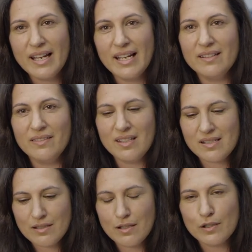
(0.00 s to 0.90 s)
And
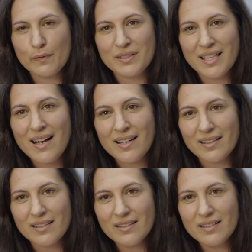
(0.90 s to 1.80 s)
this kind of
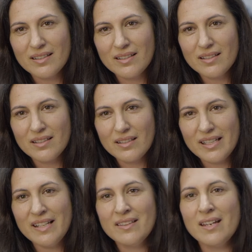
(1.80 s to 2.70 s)
data
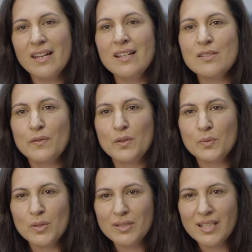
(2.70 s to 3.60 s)
in the hands of the
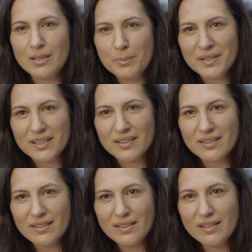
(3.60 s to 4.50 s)
wrong company
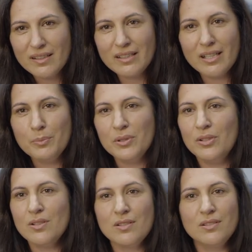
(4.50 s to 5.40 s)
can be
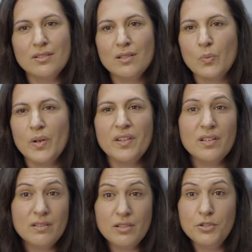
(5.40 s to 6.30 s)
used to denote
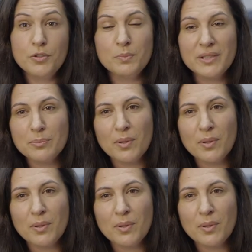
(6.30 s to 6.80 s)
whether you could be a